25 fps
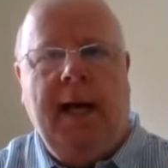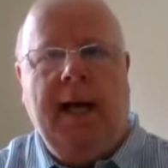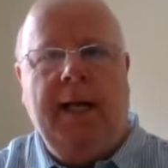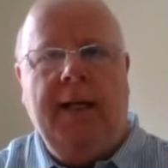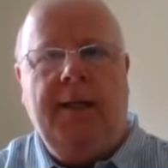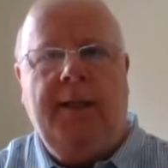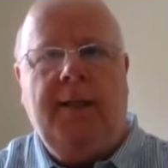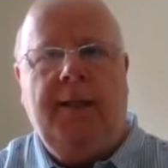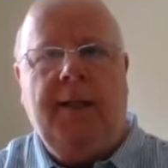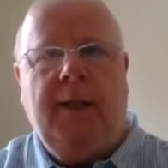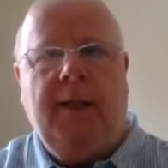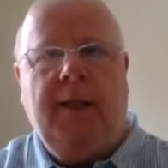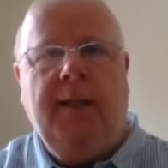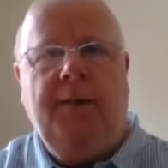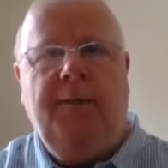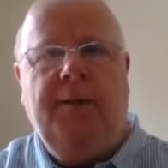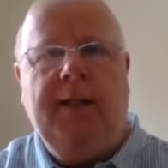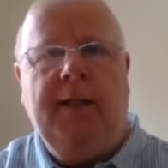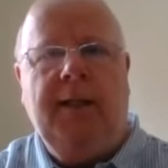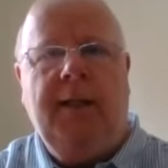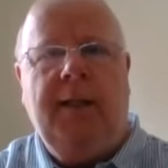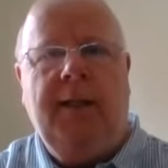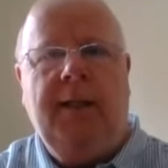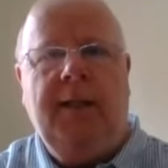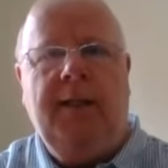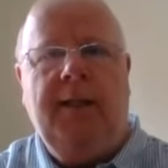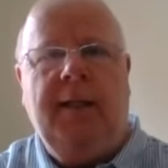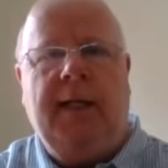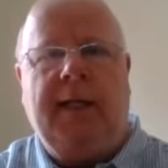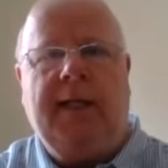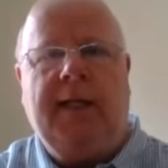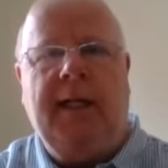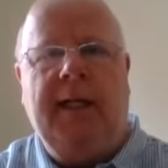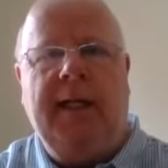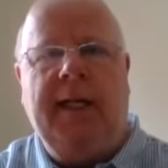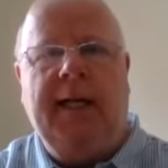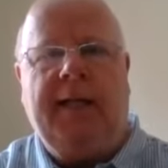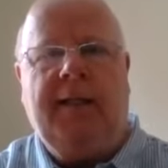And living in a
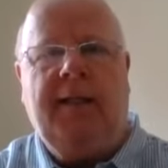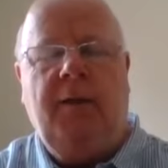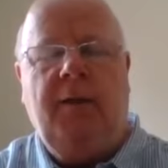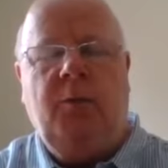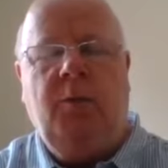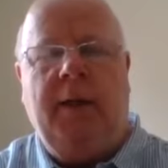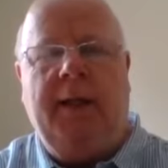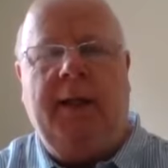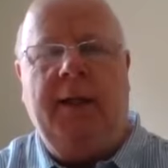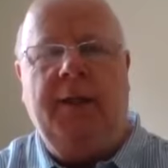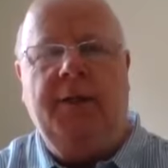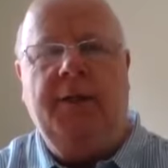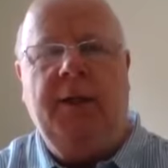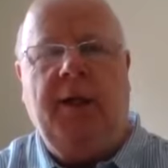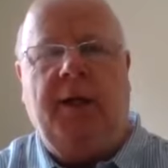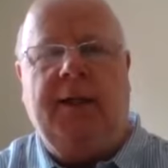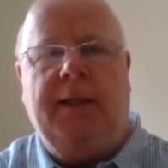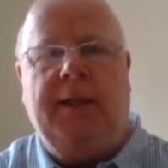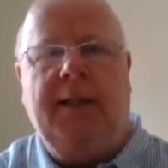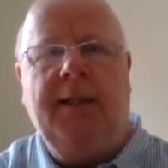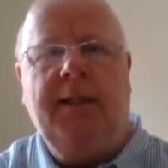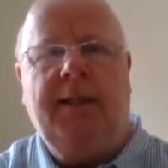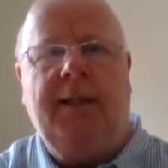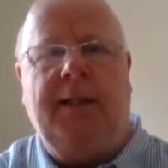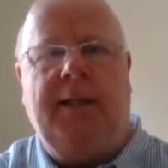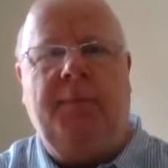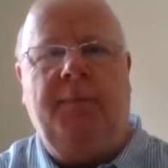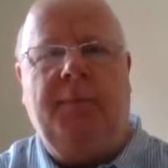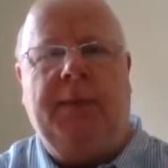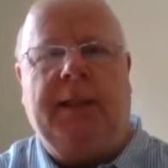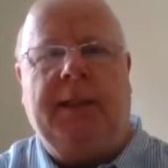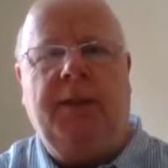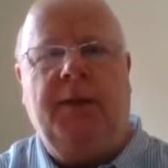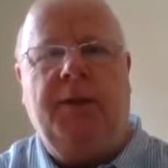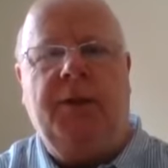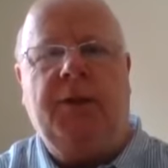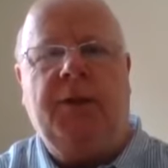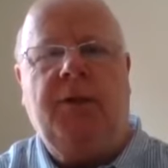connected way is not easy,
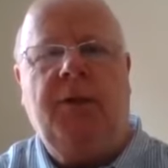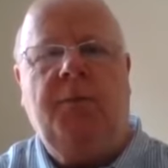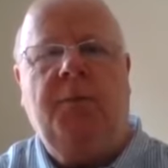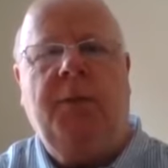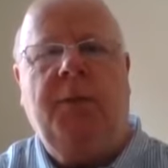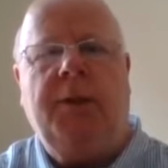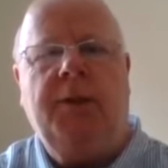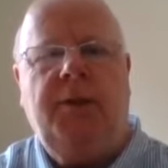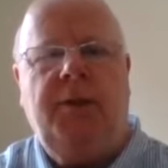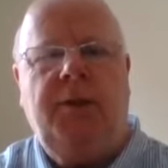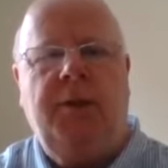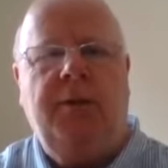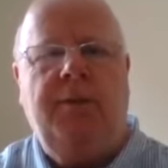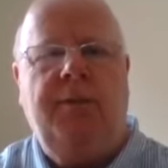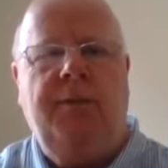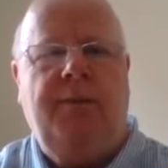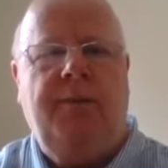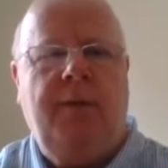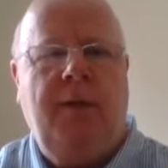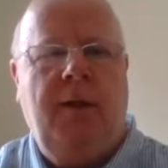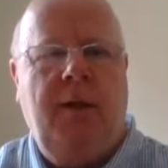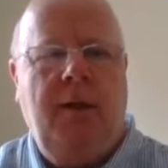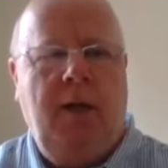because so much of,